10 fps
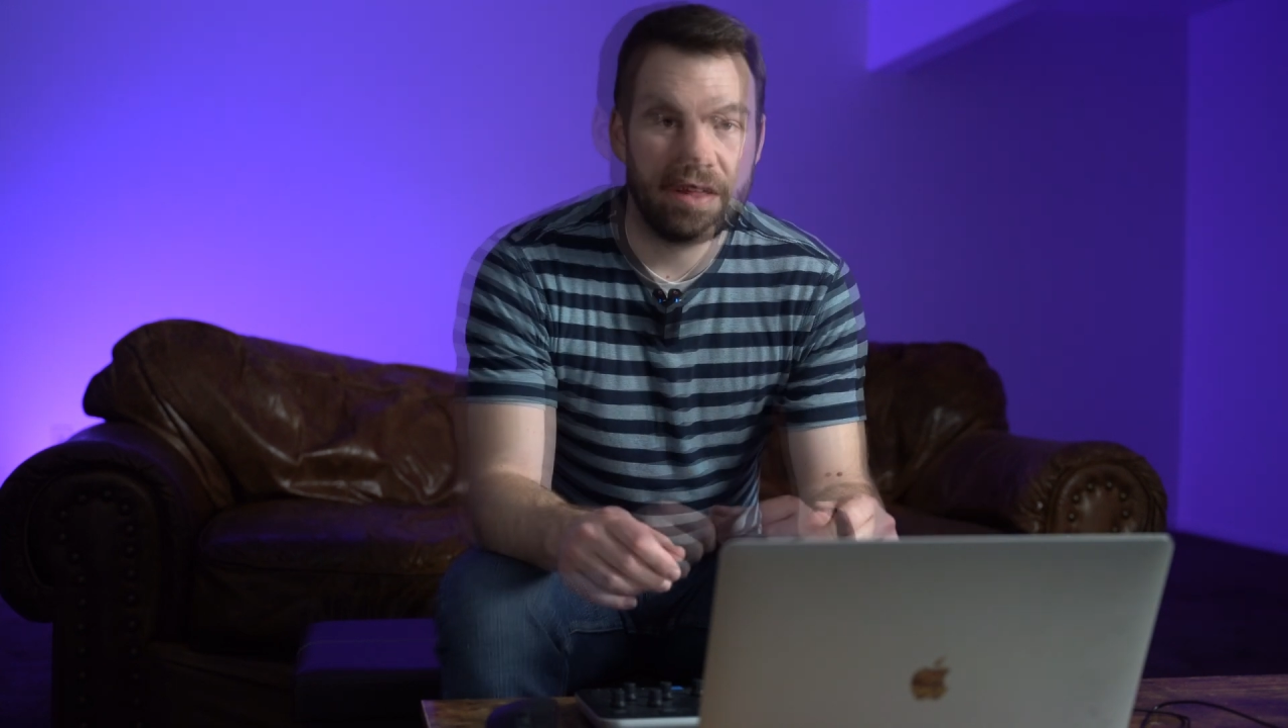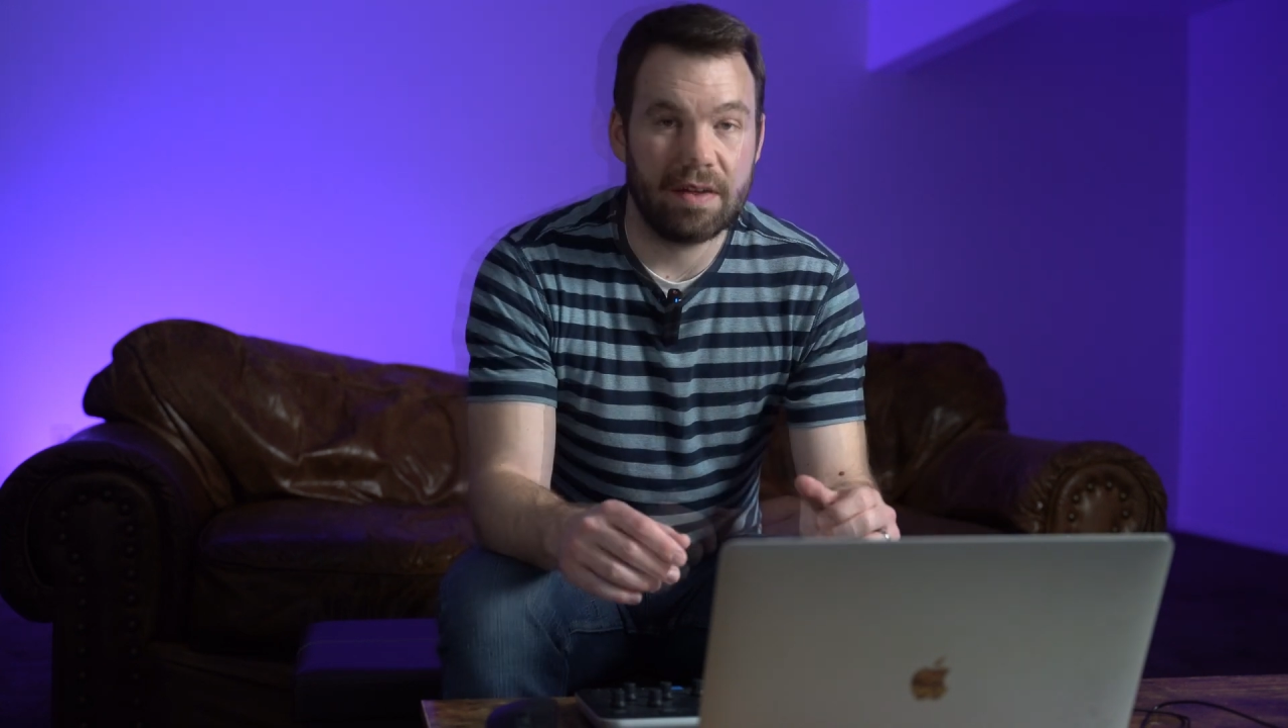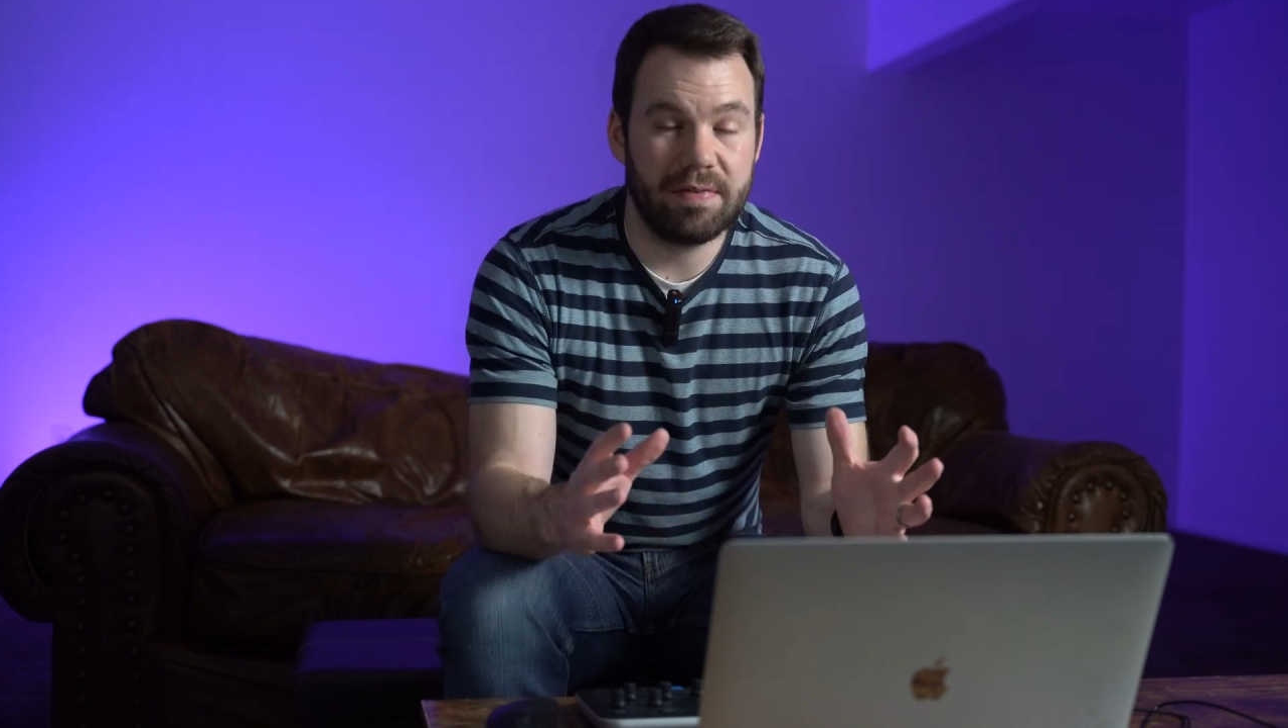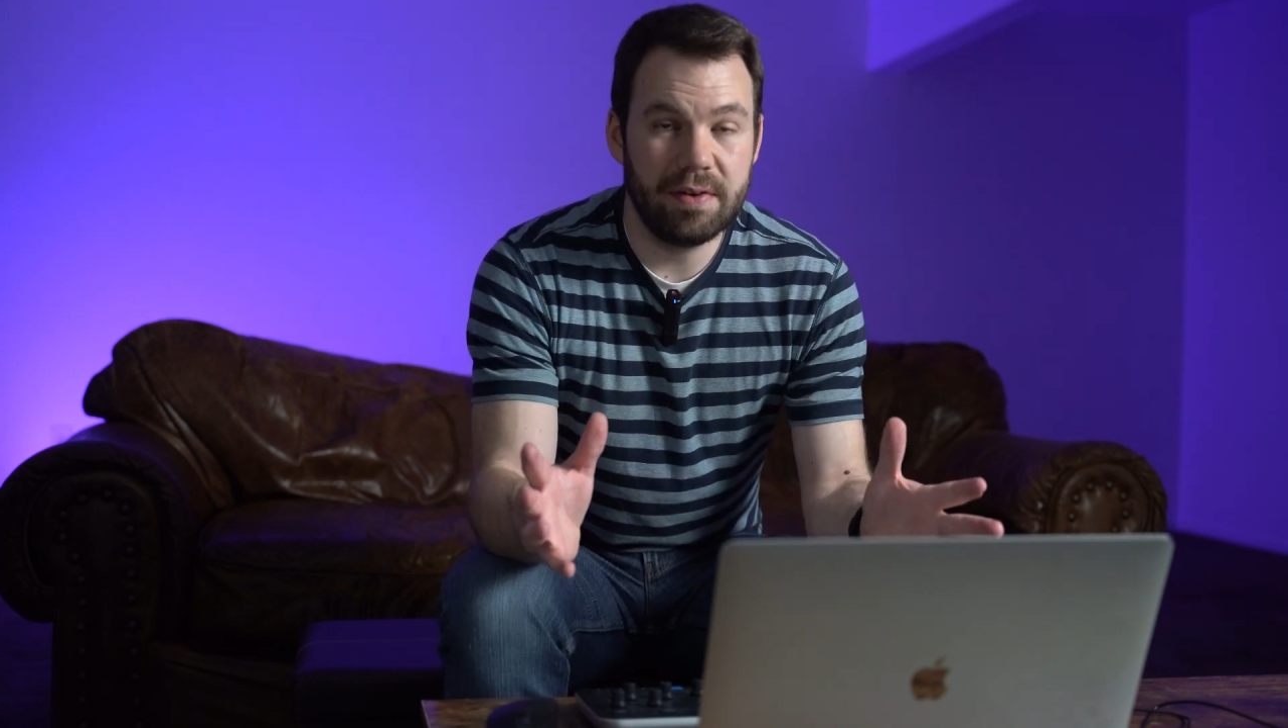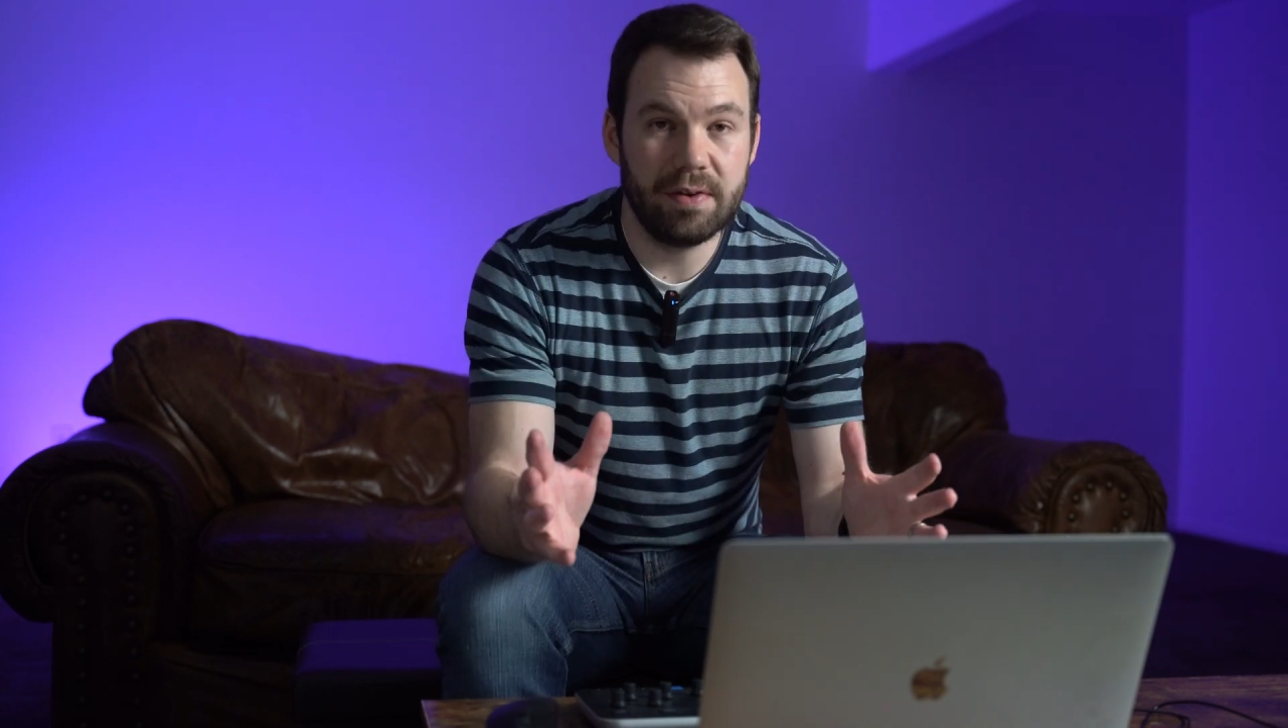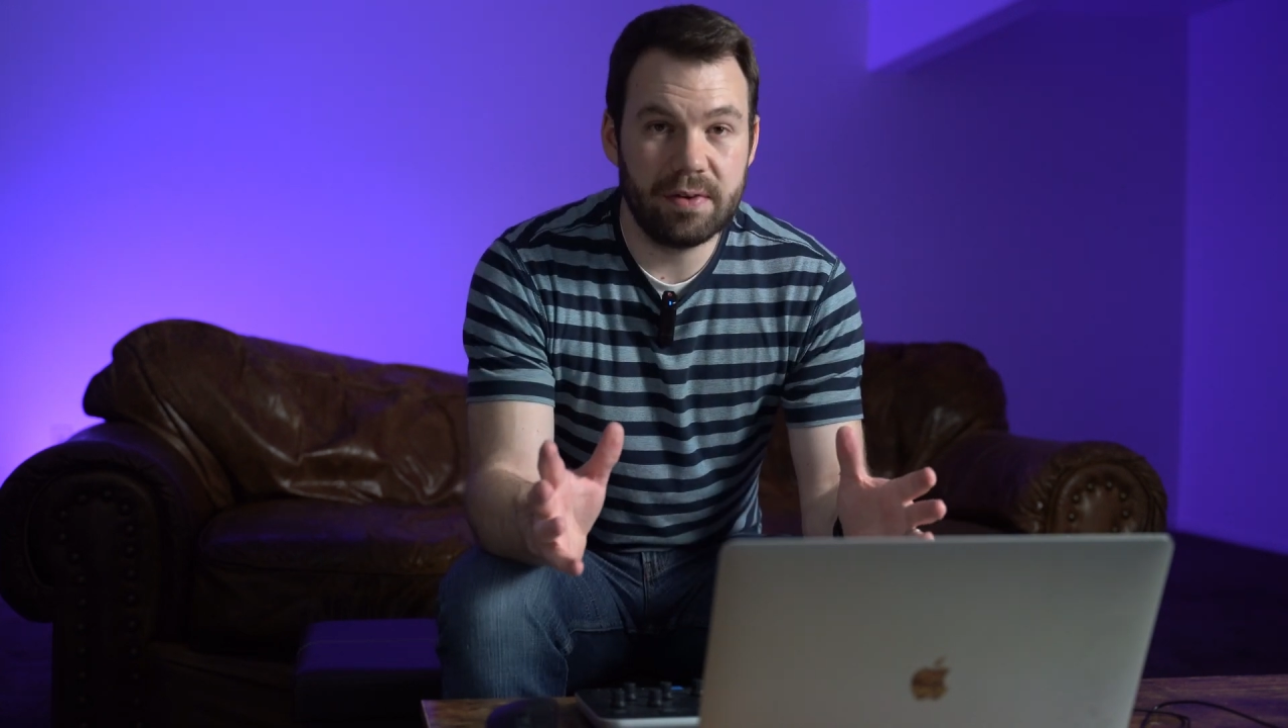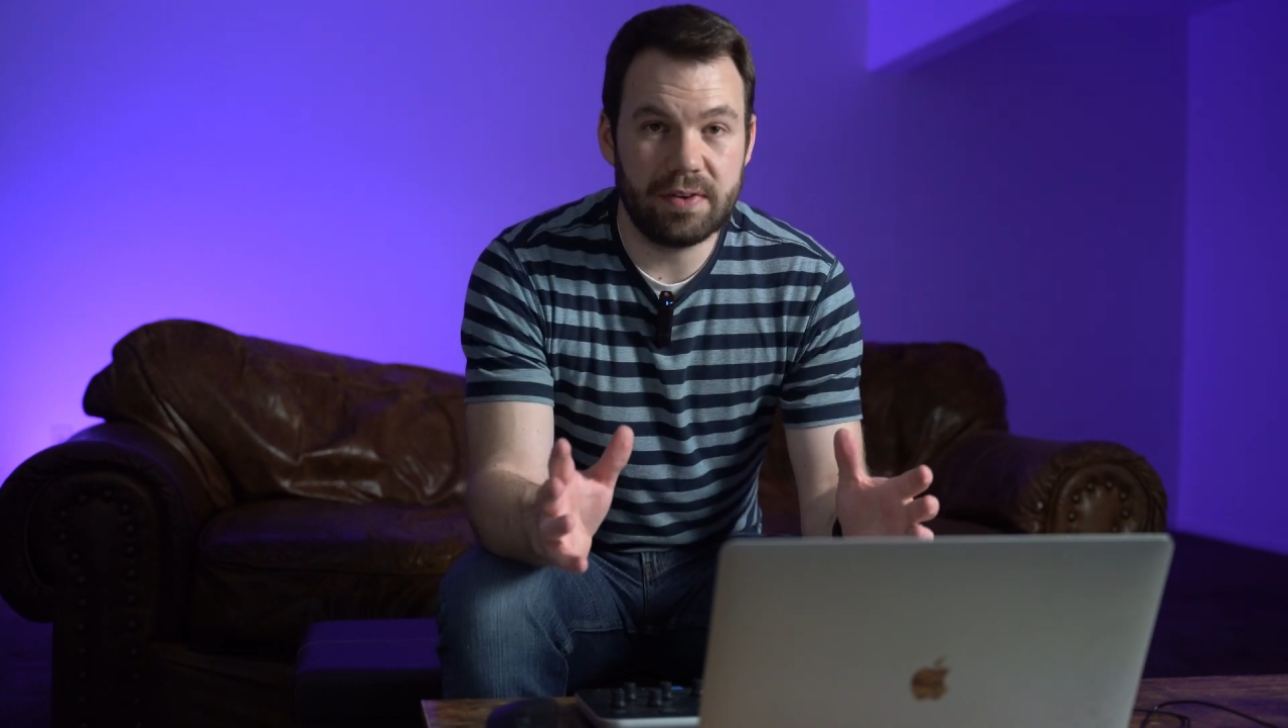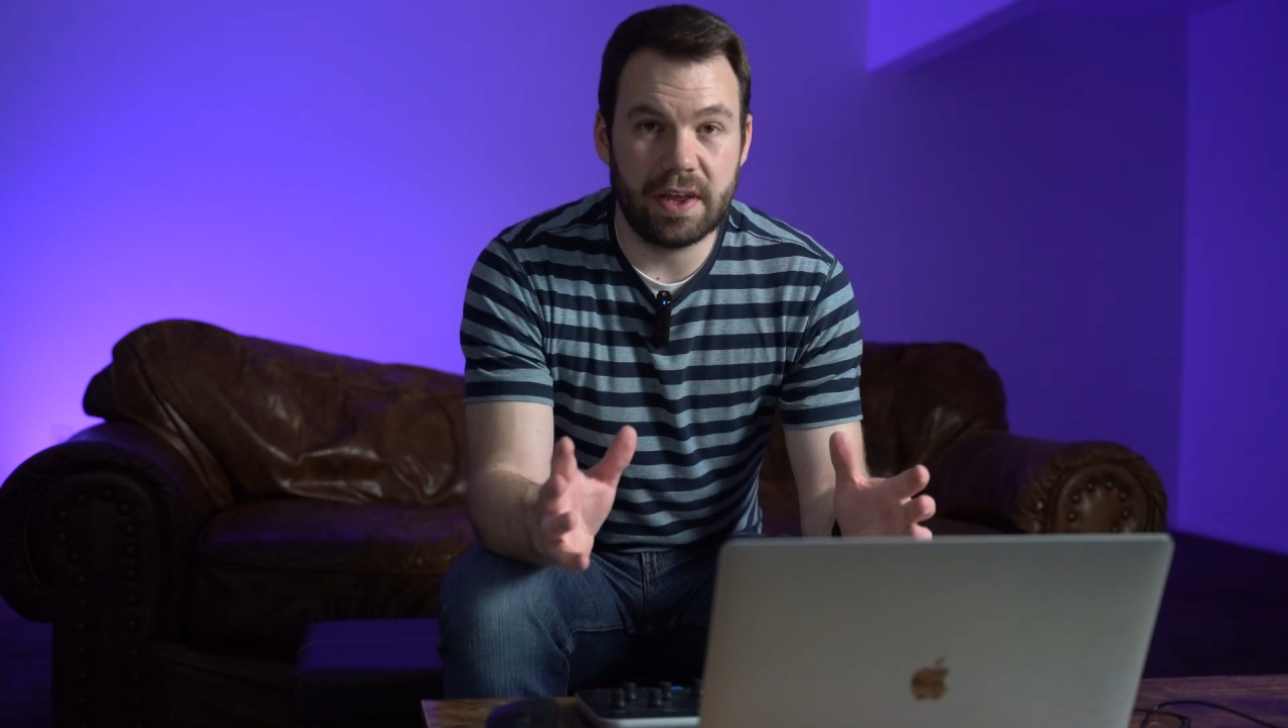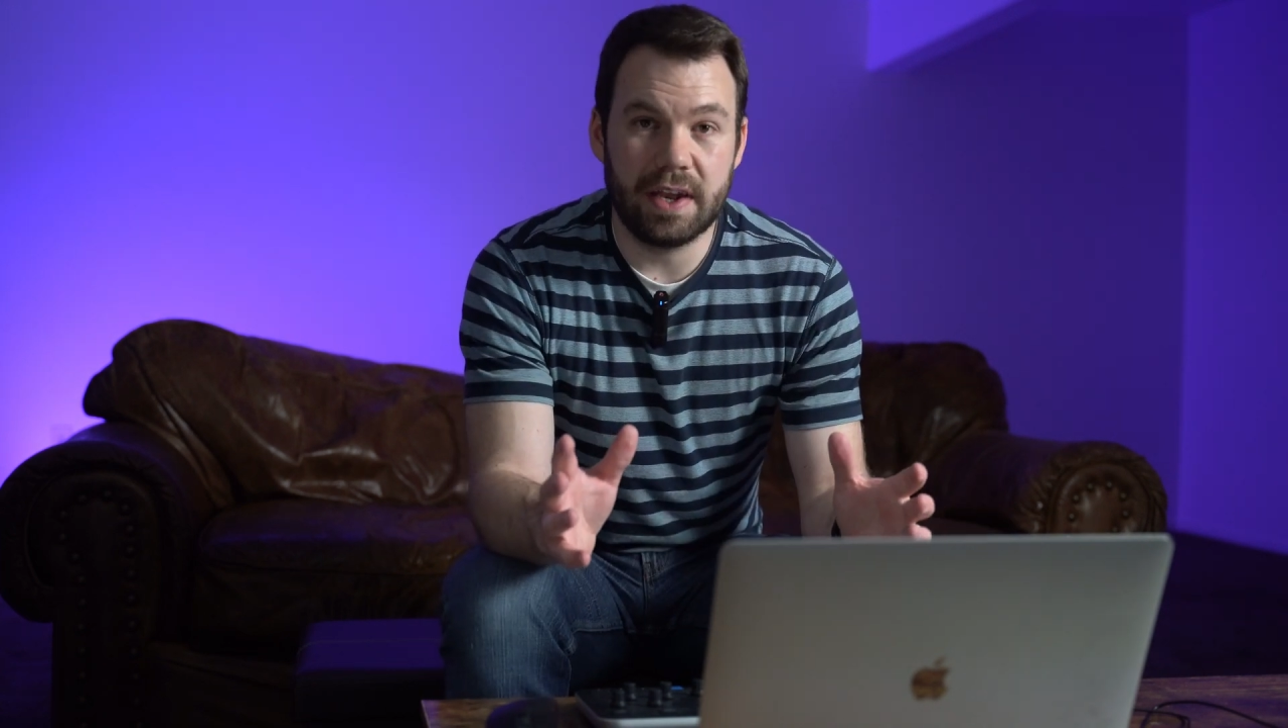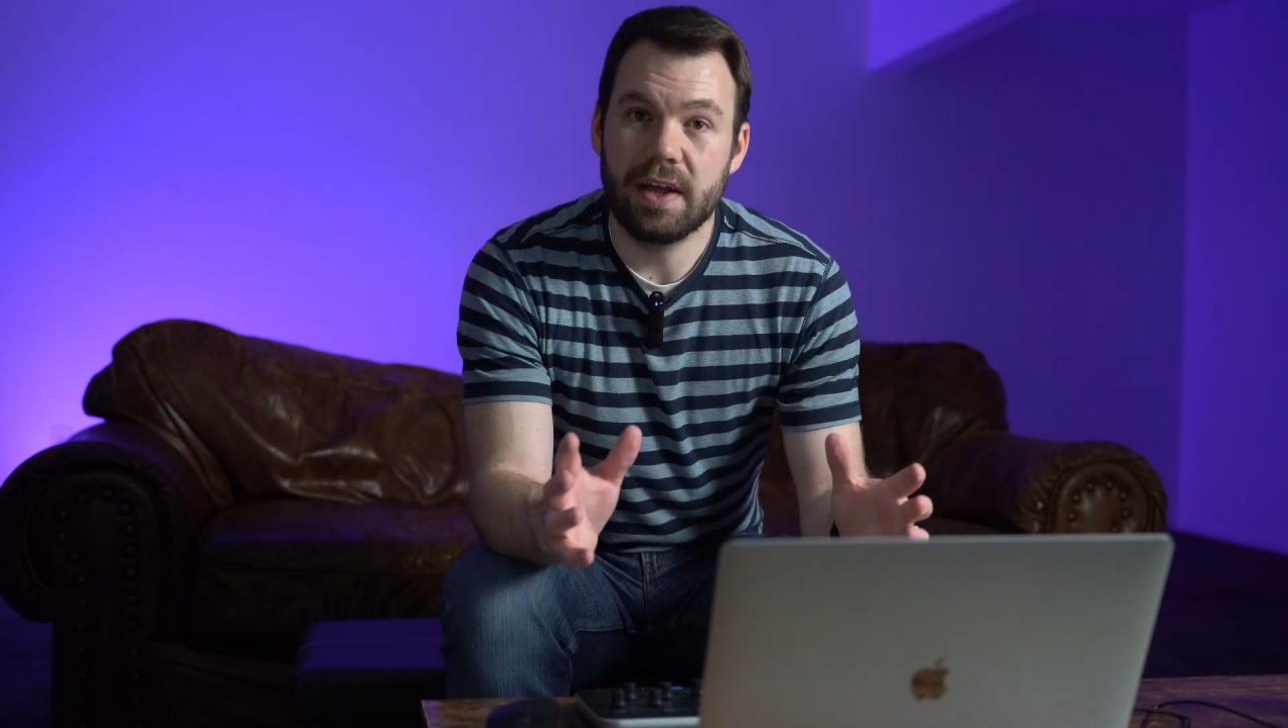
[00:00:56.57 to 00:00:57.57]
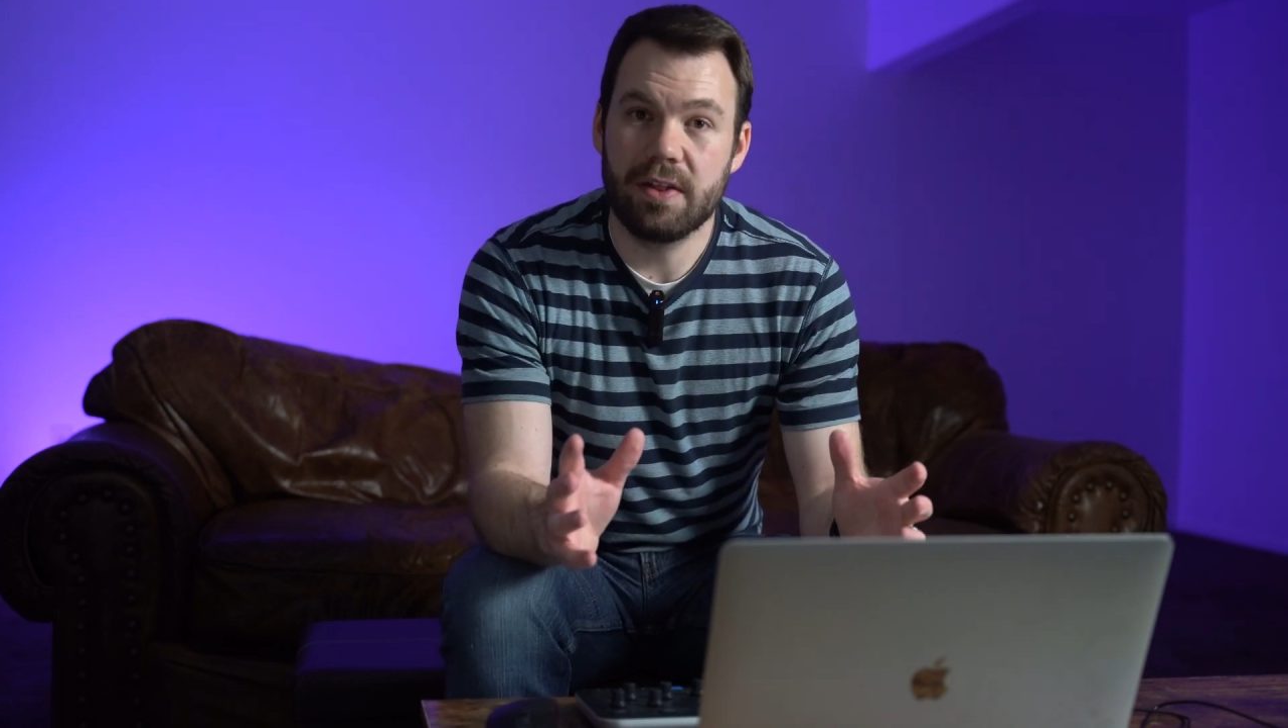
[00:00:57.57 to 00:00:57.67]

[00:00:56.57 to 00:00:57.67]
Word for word: If you use any